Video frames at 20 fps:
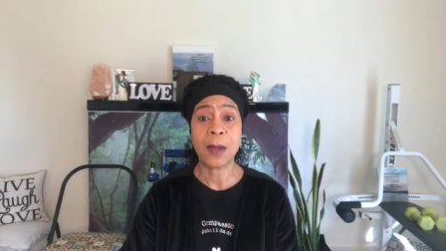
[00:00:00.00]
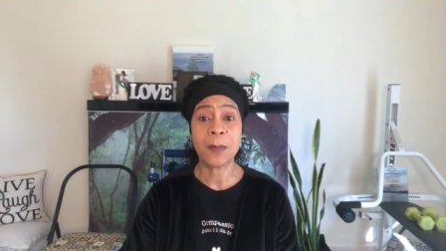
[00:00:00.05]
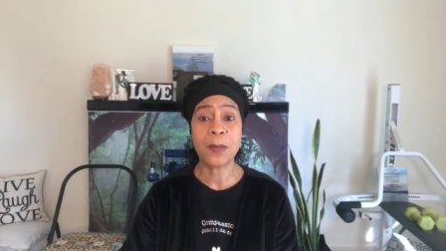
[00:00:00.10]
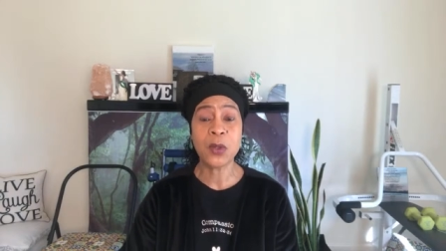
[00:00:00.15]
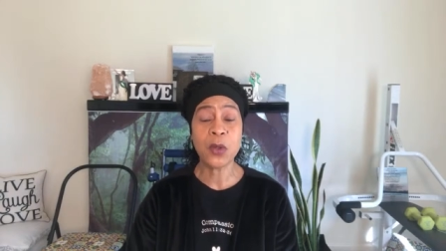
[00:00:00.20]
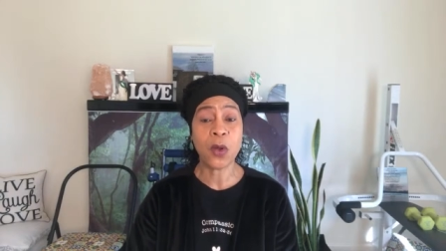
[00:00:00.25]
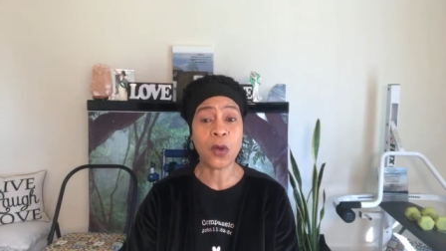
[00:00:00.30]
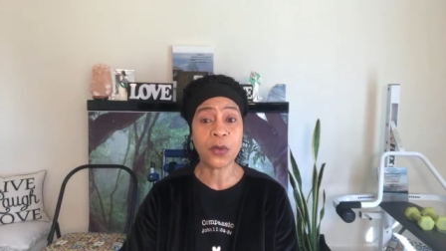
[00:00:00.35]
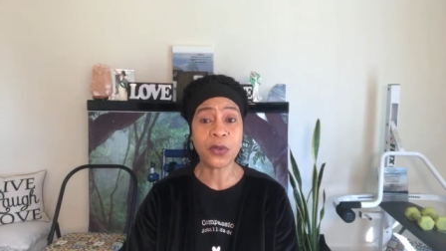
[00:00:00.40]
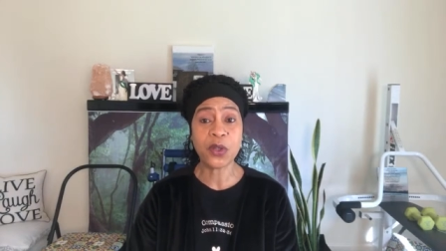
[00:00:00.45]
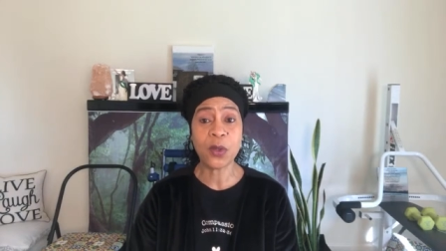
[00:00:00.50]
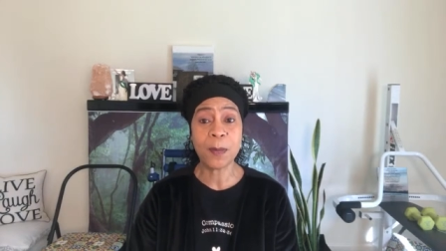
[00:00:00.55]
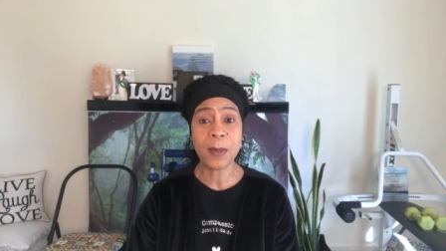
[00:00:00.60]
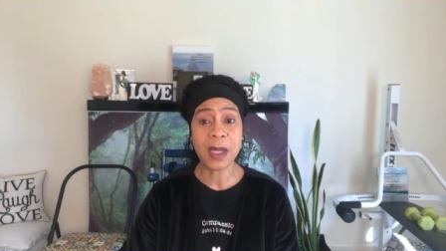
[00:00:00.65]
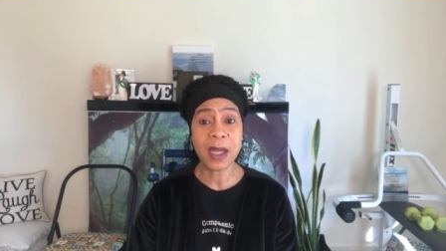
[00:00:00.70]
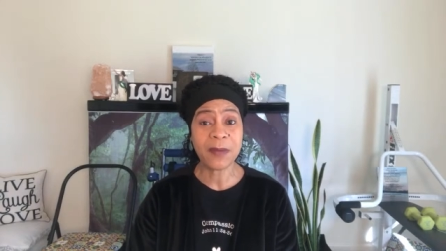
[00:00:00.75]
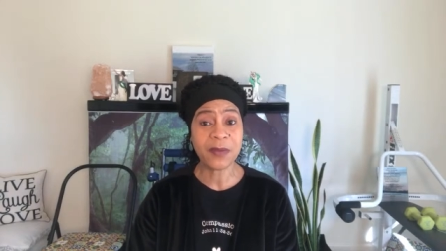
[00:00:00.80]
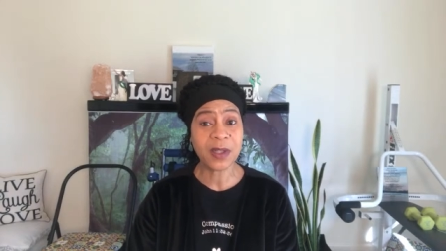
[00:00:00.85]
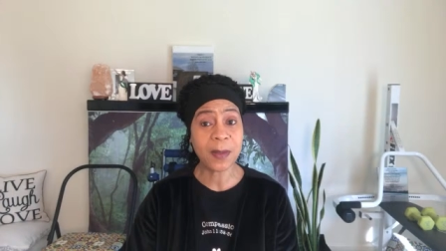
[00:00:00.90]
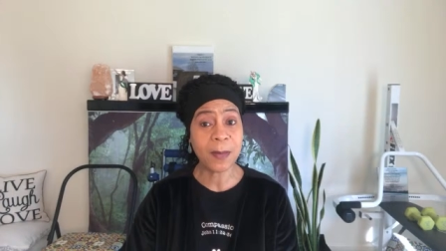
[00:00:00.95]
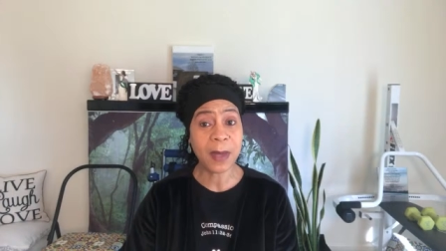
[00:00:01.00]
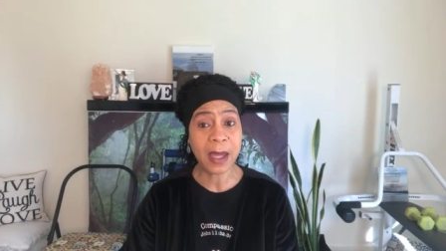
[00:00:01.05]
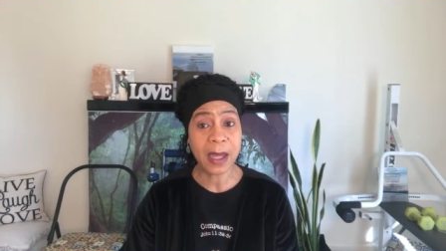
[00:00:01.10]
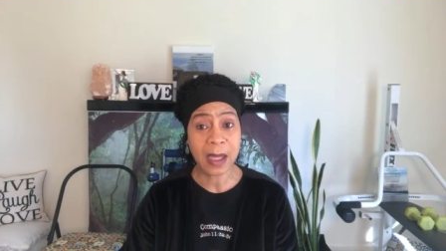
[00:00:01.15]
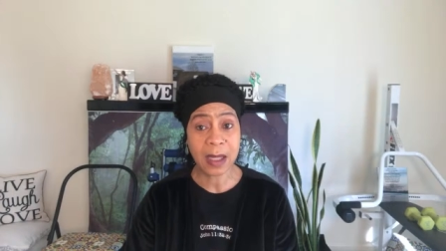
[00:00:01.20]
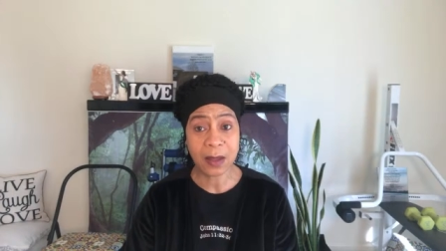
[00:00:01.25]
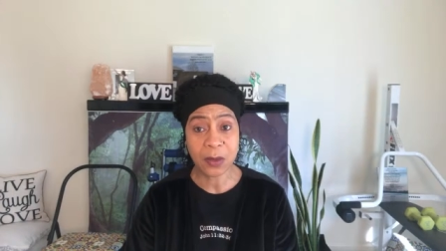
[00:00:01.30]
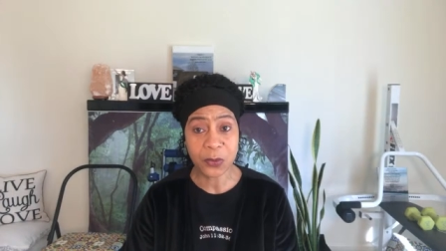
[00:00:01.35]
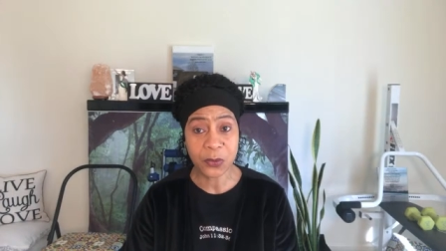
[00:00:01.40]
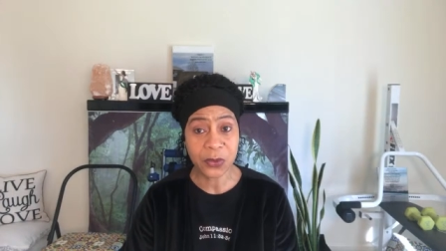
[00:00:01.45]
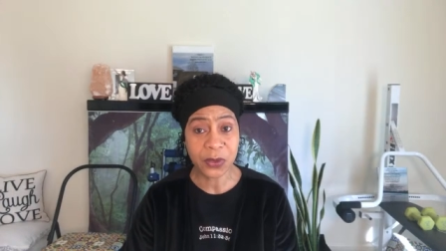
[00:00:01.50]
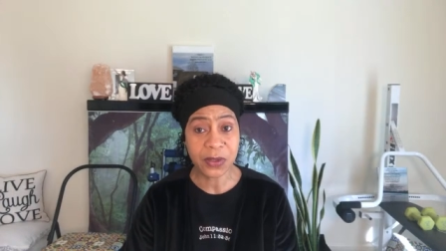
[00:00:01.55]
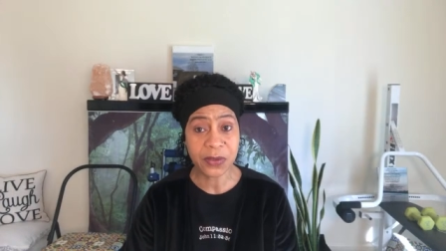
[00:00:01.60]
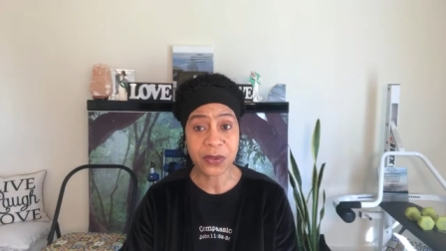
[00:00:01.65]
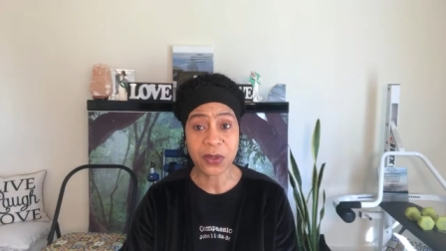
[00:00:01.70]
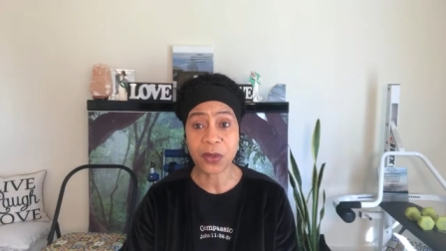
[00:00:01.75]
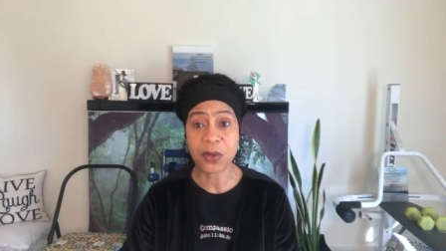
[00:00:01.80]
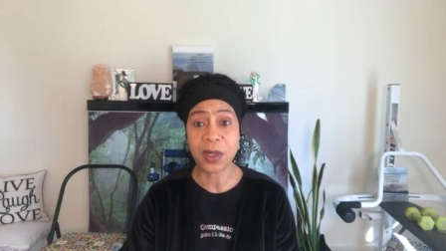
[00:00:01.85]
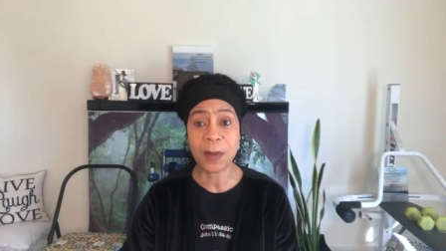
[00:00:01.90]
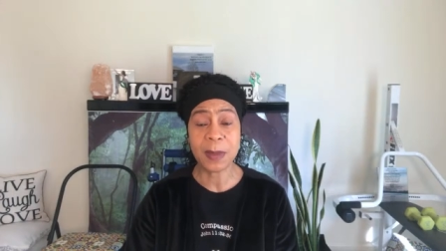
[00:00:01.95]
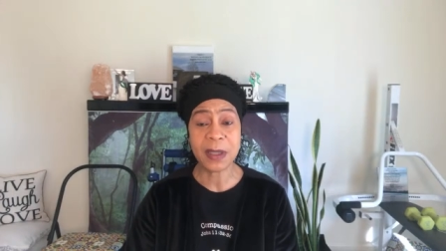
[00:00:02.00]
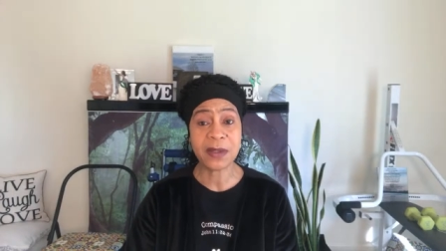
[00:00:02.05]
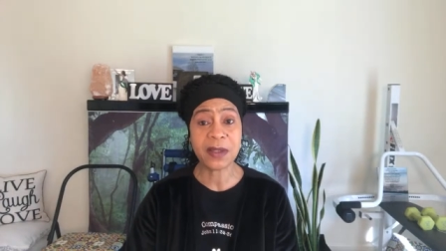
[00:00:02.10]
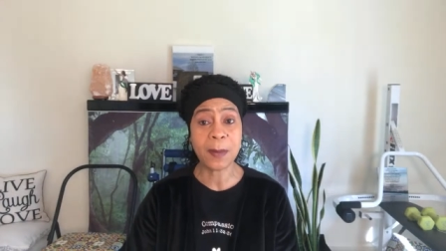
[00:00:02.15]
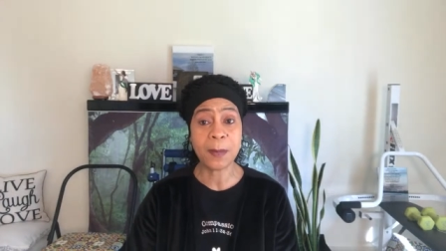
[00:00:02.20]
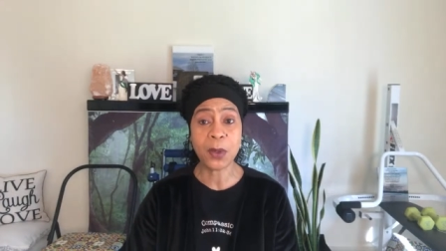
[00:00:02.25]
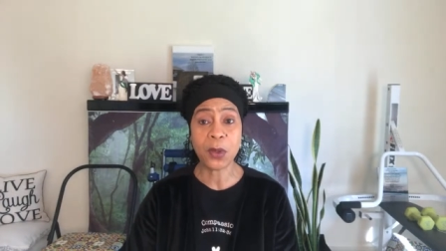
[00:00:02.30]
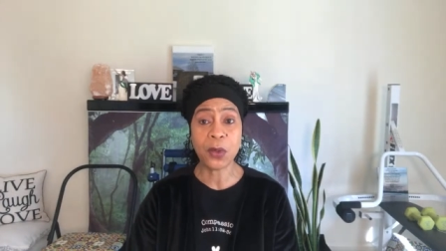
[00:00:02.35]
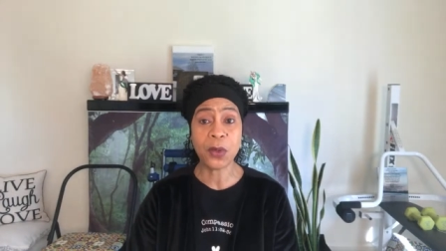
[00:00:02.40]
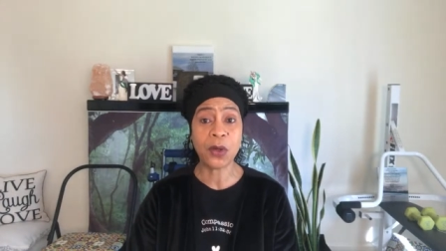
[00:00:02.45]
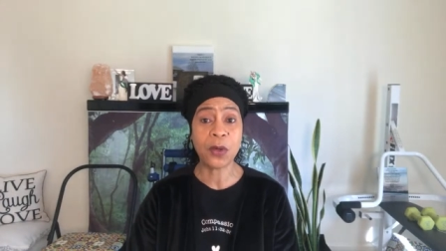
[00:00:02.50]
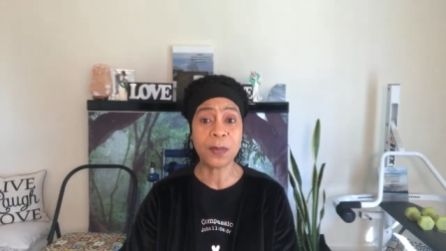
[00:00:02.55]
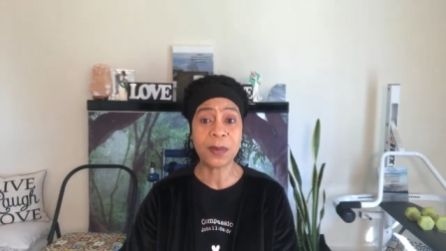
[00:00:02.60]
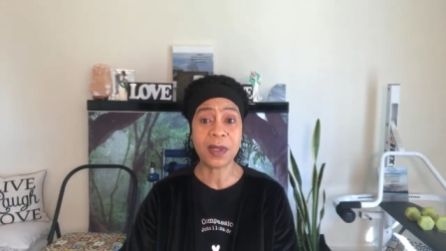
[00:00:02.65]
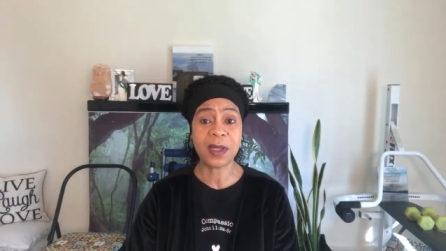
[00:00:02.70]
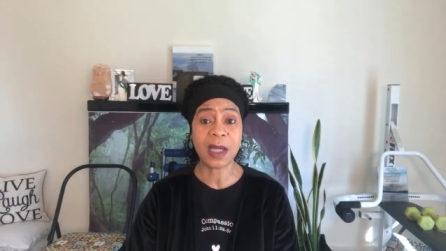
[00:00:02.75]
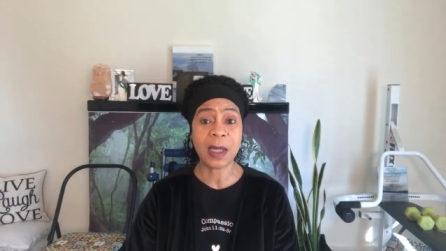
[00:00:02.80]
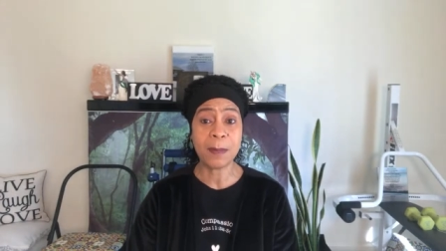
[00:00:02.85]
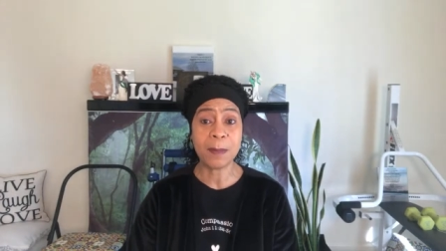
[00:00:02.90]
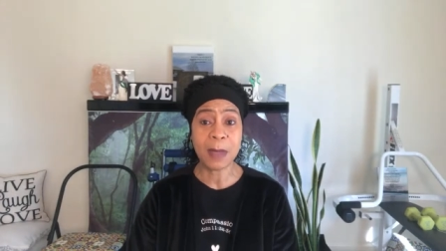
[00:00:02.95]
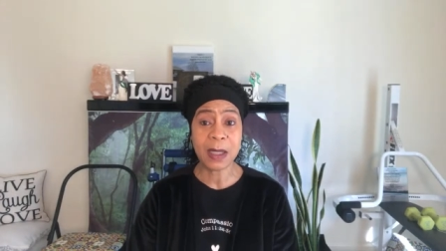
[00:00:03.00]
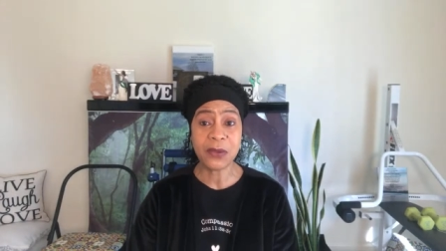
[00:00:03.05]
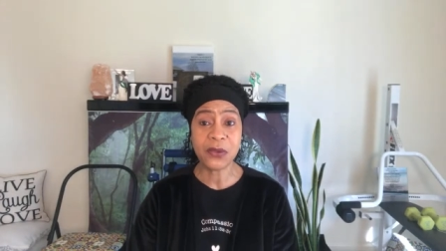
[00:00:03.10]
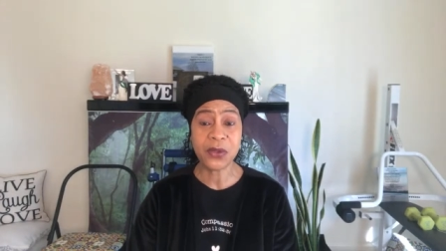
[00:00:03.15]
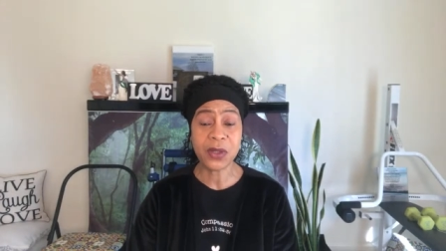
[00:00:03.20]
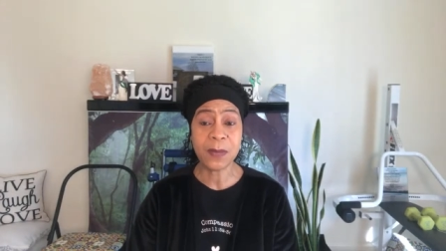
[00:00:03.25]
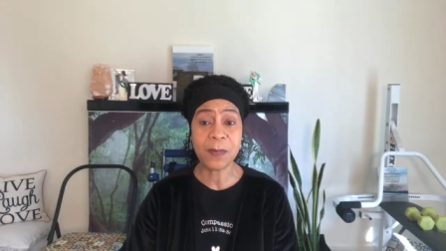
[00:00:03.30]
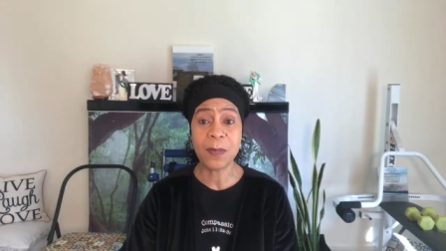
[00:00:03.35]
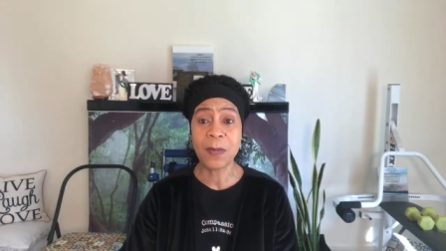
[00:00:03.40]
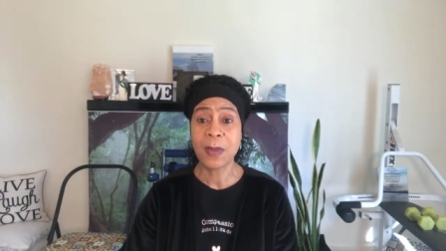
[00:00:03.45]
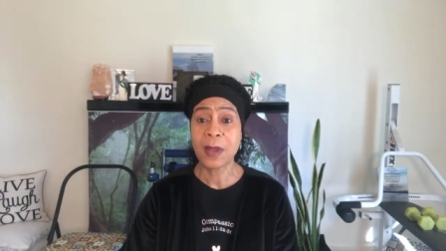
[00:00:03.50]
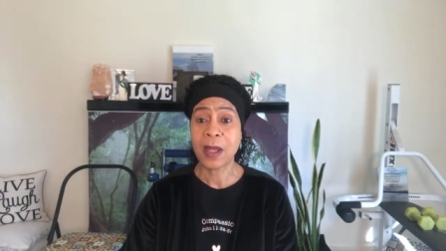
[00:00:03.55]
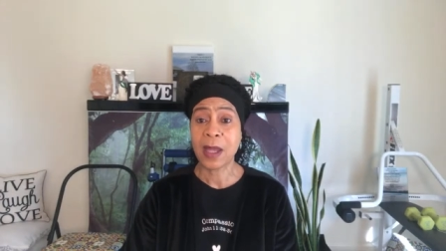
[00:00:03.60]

You also may have some allergies. There are going to be some herbs that I mentioned,